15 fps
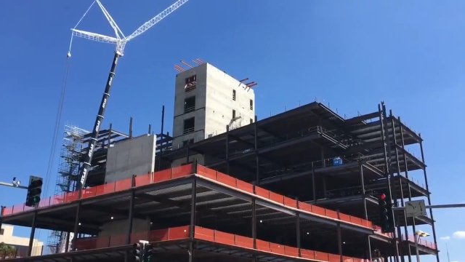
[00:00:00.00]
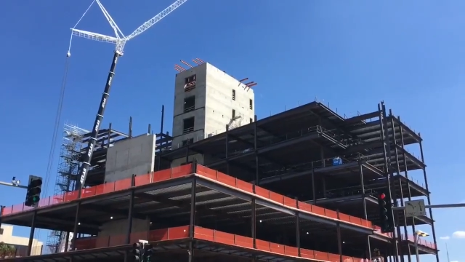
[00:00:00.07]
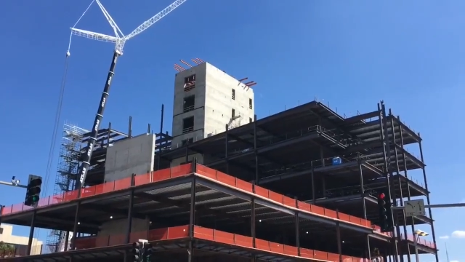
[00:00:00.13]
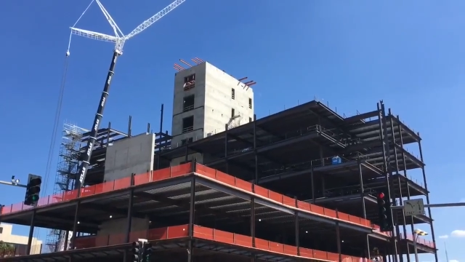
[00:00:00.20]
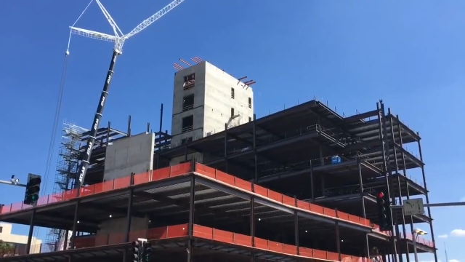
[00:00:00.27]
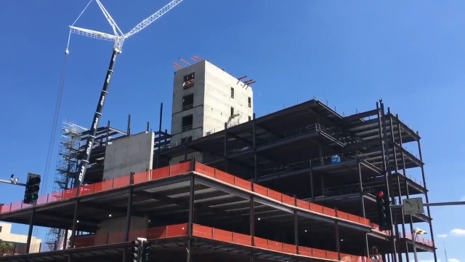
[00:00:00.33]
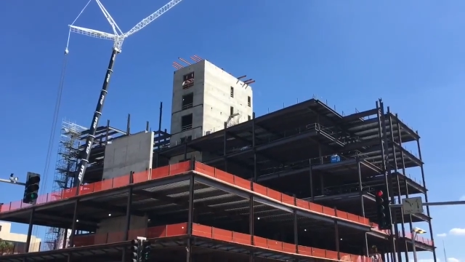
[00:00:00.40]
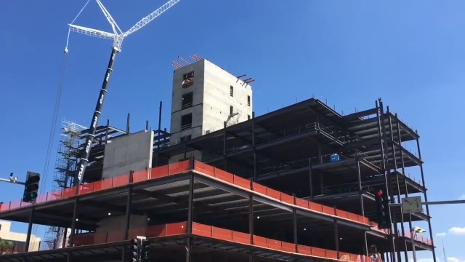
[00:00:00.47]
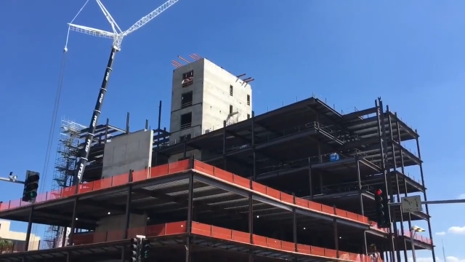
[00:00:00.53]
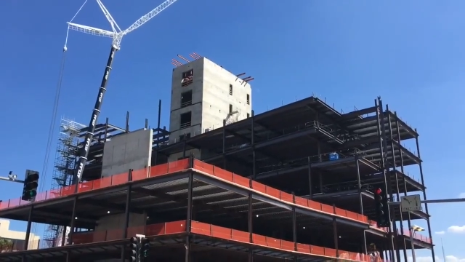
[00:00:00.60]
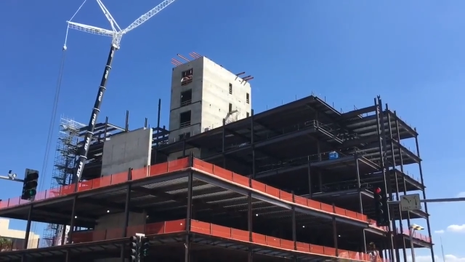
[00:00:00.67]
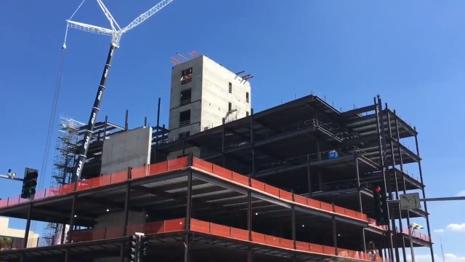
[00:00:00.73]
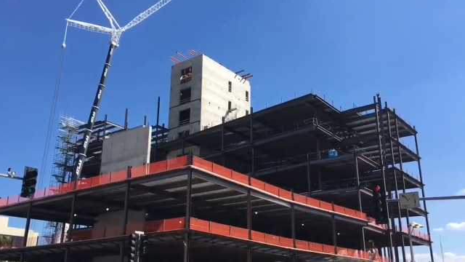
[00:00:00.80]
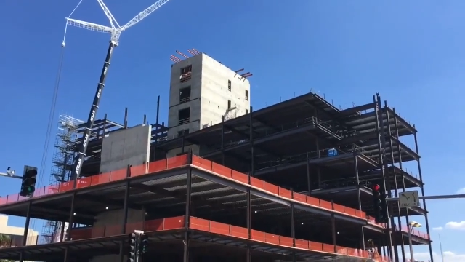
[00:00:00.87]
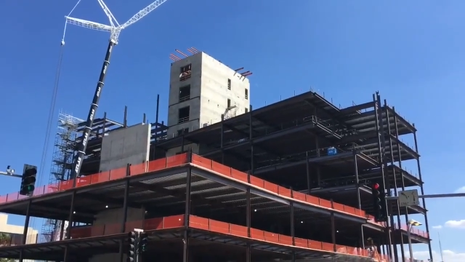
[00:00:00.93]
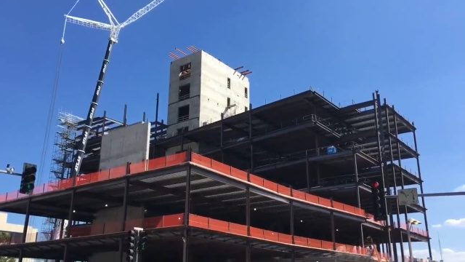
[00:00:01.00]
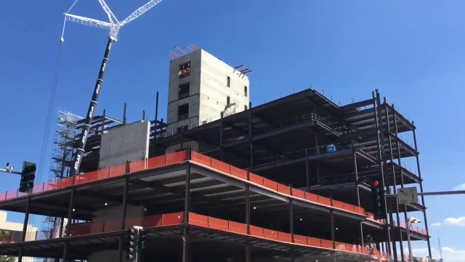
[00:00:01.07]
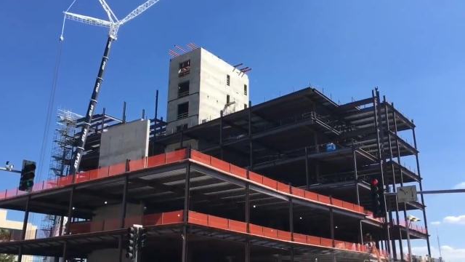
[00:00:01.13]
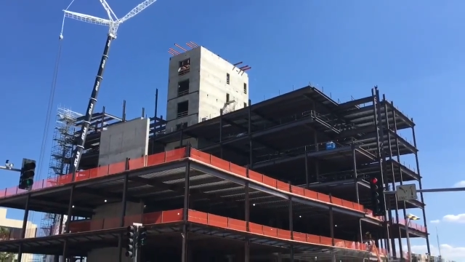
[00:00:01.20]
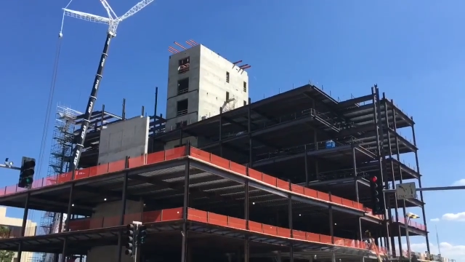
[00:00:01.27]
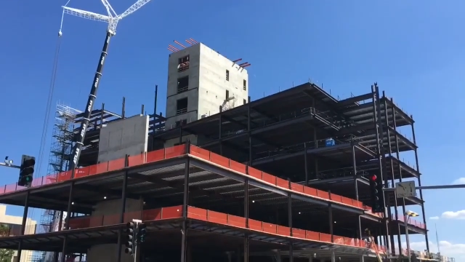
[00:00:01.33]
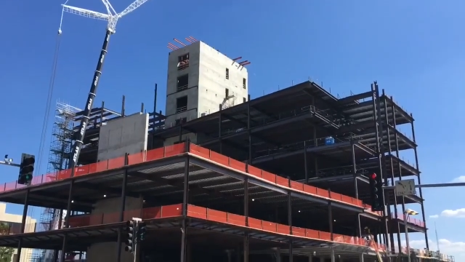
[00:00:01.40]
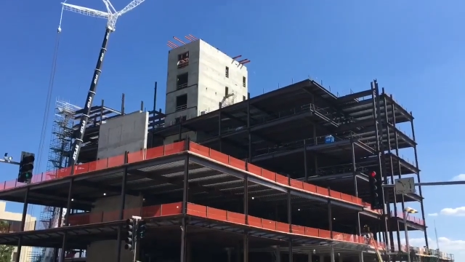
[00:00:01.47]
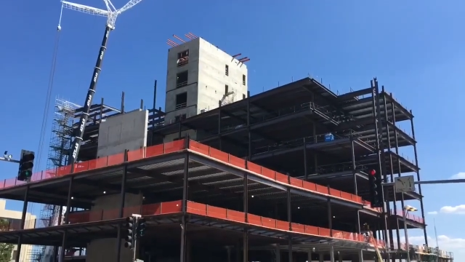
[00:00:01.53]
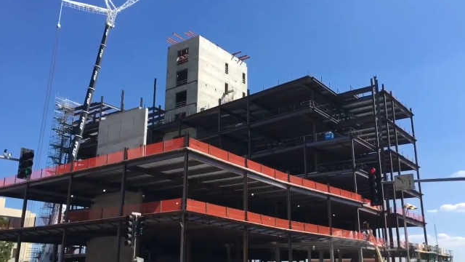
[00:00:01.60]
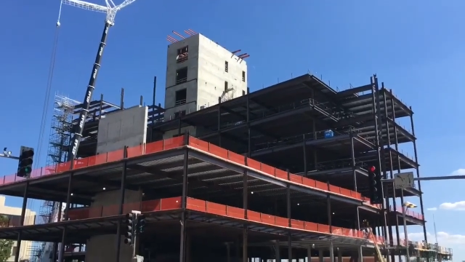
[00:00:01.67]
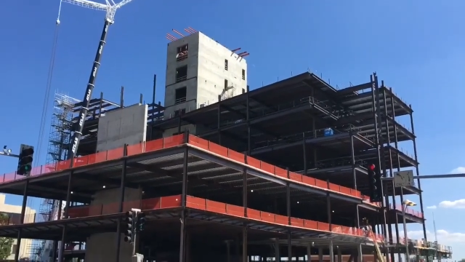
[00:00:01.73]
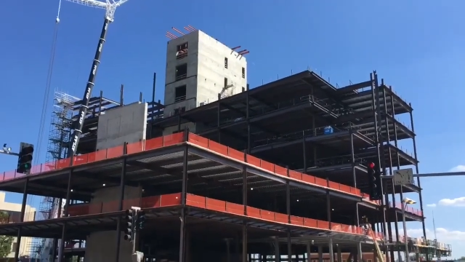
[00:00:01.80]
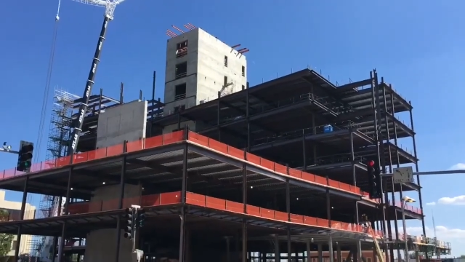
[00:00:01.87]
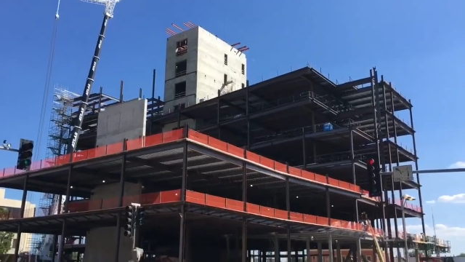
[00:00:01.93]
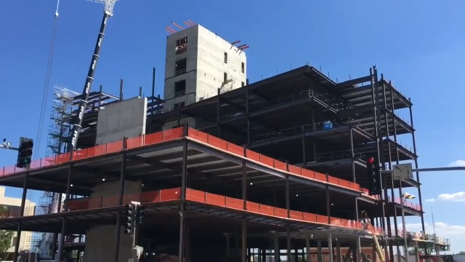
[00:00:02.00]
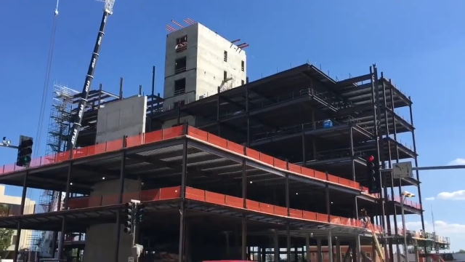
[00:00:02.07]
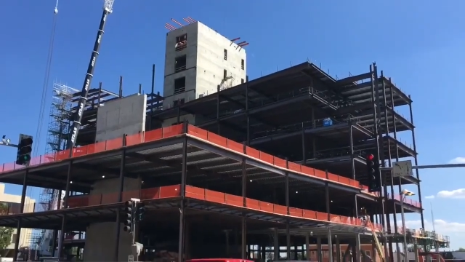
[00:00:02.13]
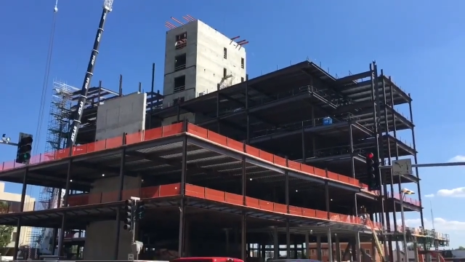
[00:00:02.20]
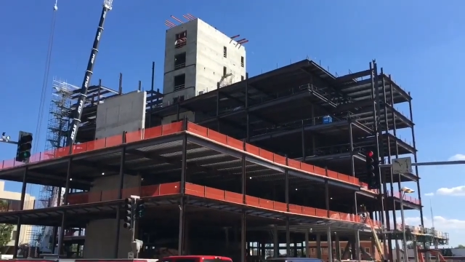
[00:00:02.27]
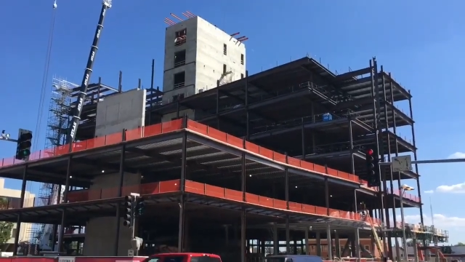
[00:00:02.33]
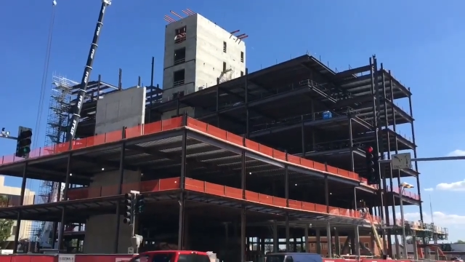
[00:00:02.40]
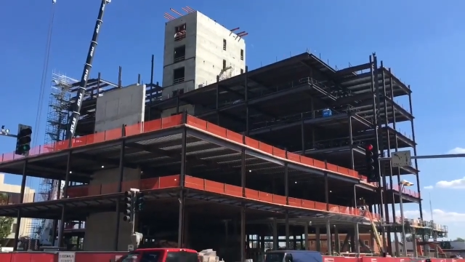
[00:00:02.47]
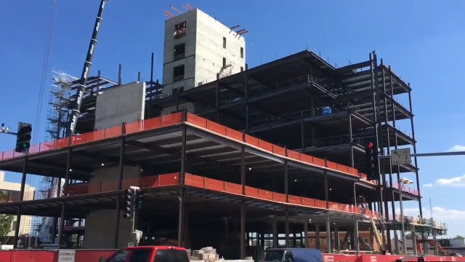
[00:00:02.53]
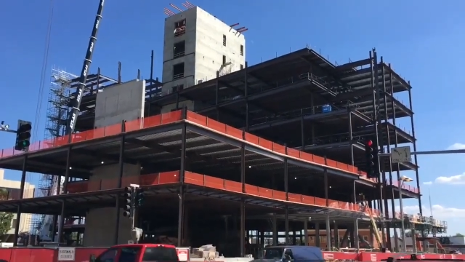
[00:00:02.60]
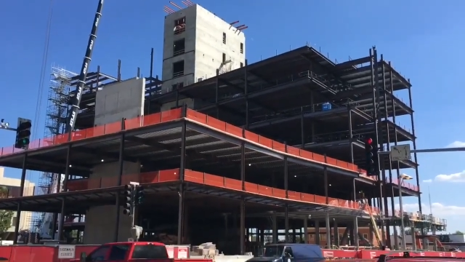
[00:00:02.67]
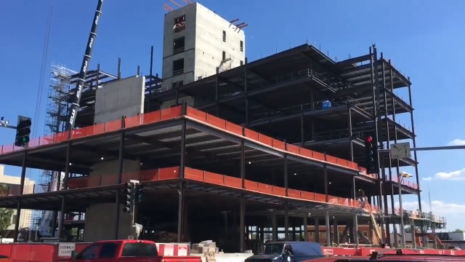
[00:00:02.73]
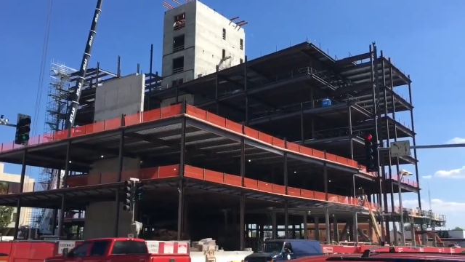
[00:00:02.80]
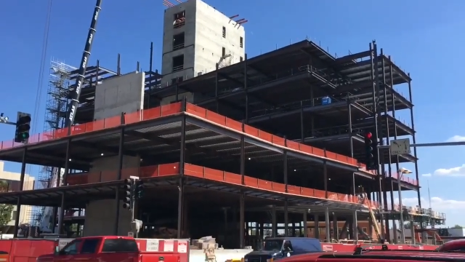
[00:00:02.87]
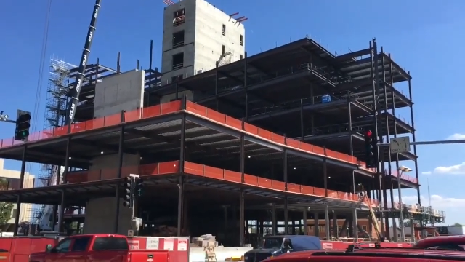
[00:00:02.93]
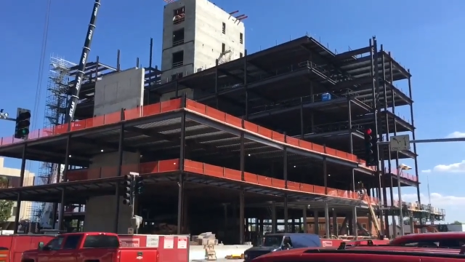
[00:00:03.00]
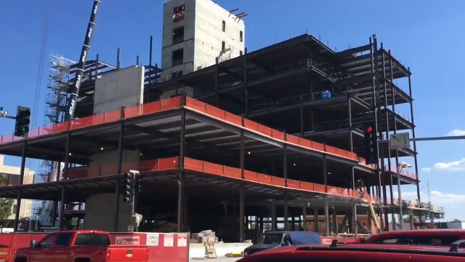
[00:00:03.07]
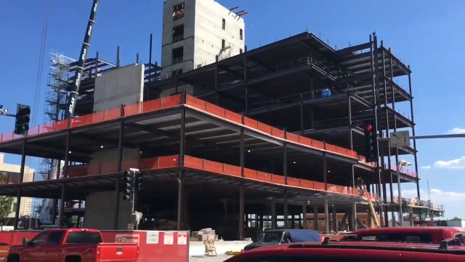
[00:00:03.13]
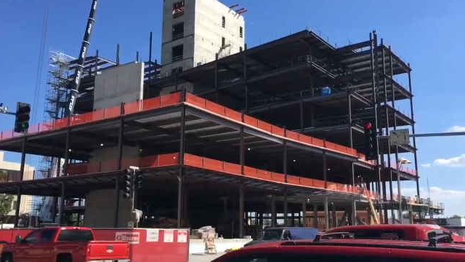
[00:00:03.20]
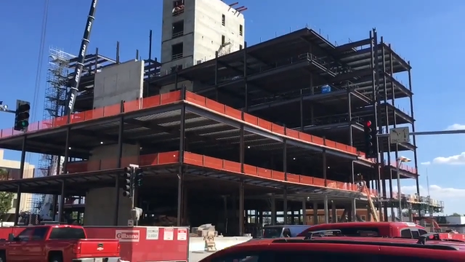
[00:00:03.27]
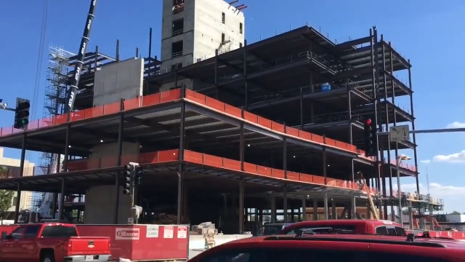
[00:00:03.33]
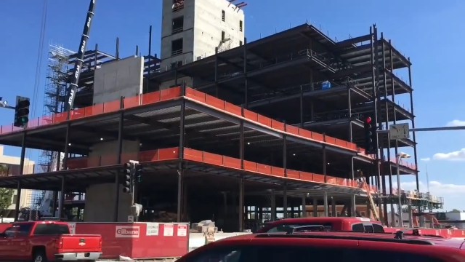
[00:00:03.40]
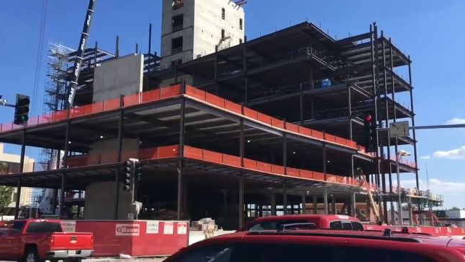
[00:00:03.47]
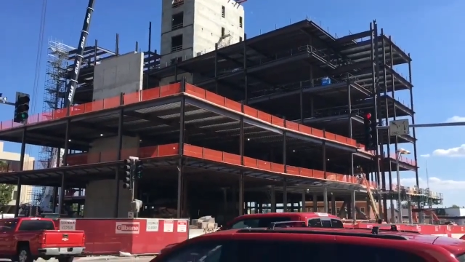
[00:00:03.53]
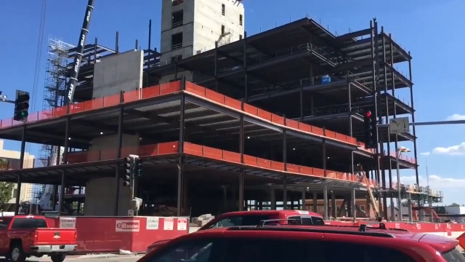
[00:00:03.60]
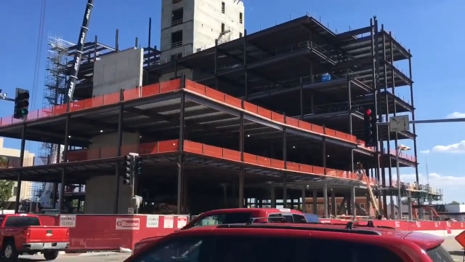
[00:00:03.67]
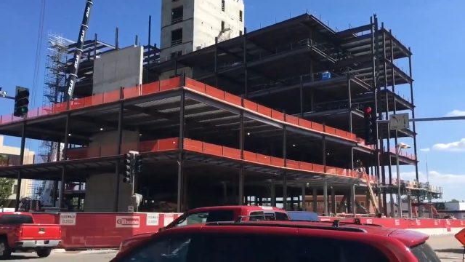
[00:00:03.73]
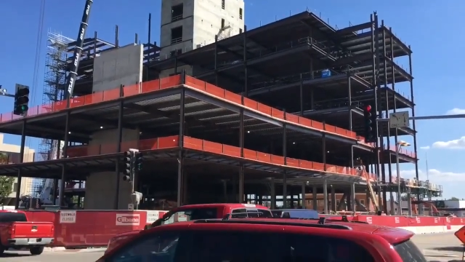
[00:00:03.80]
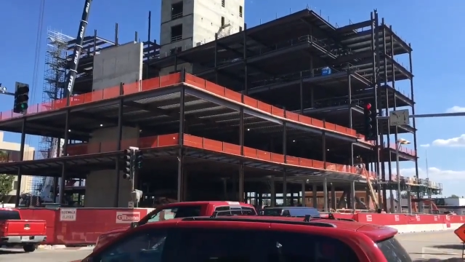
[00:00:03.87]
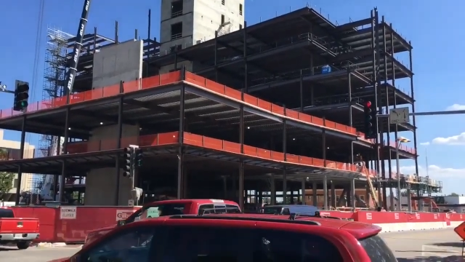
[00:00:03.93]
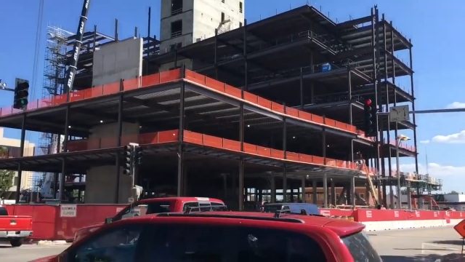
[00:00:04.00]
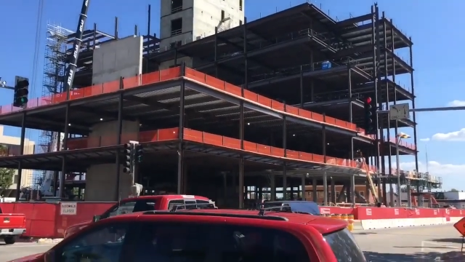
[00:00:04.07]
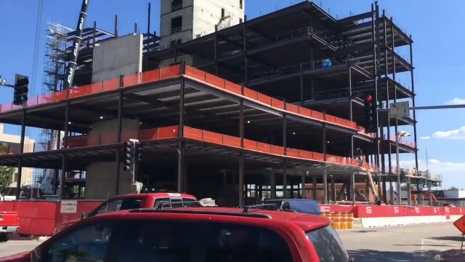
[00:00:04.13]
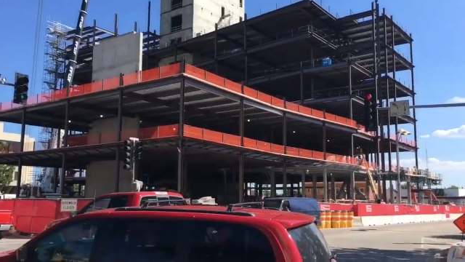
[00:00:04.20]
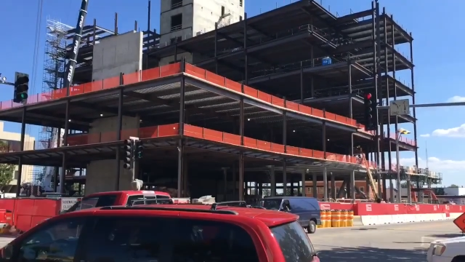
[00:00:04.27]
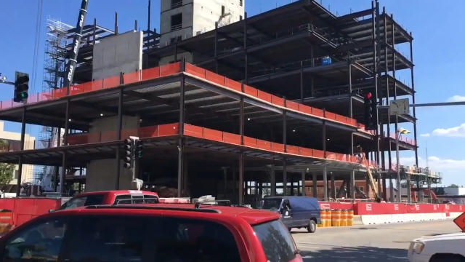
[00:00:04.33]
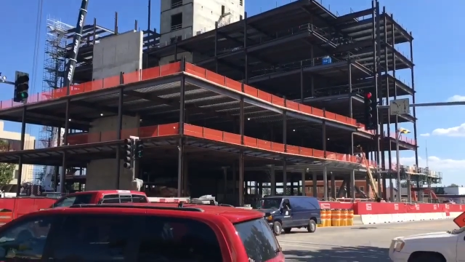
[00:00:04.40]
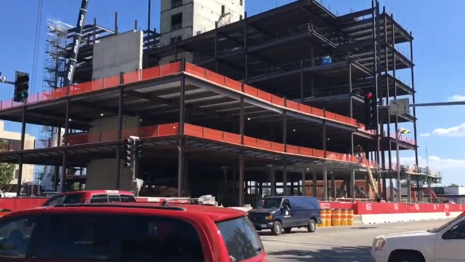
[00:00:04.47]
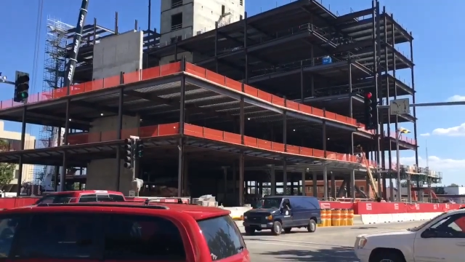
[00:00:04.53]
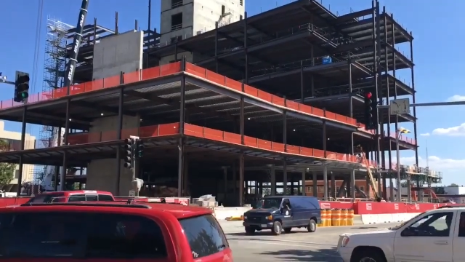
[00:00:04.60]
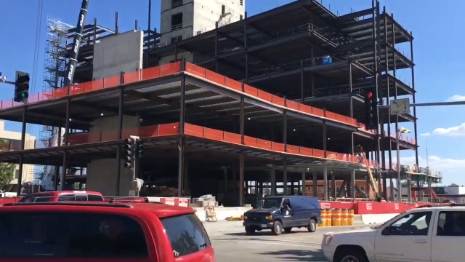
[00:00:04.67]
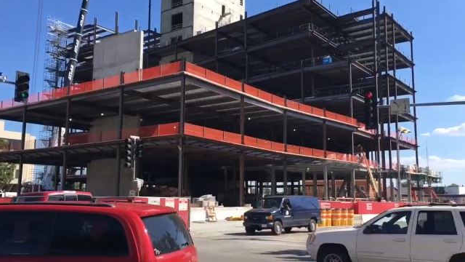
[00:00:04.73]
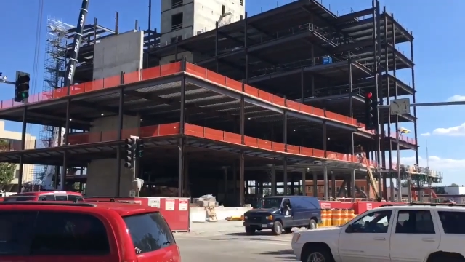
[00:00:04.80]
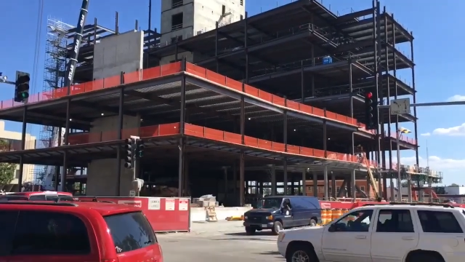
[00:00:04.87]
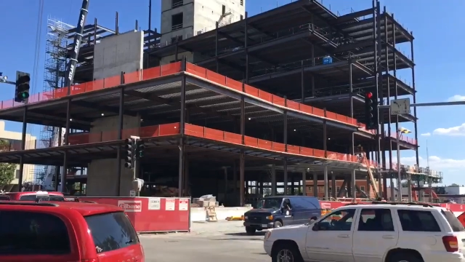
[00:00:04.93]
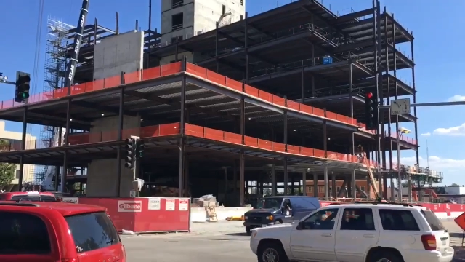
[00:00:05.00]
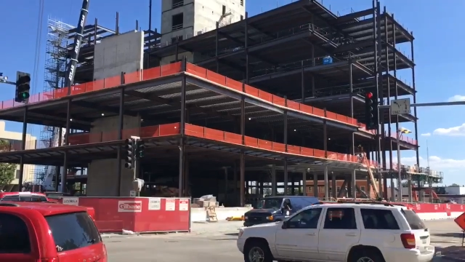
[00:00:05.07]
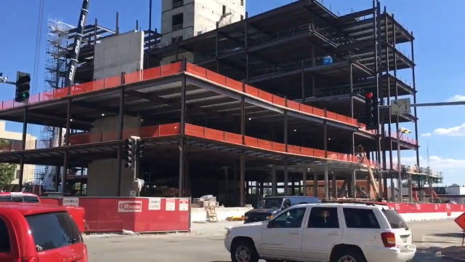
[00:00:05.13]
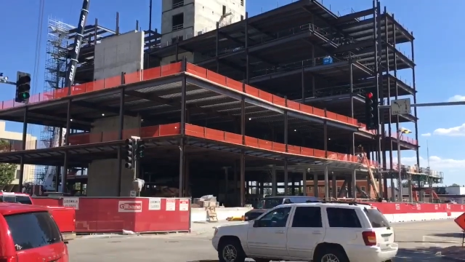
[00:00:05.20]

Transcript: No face is visible, so there are no lips to read.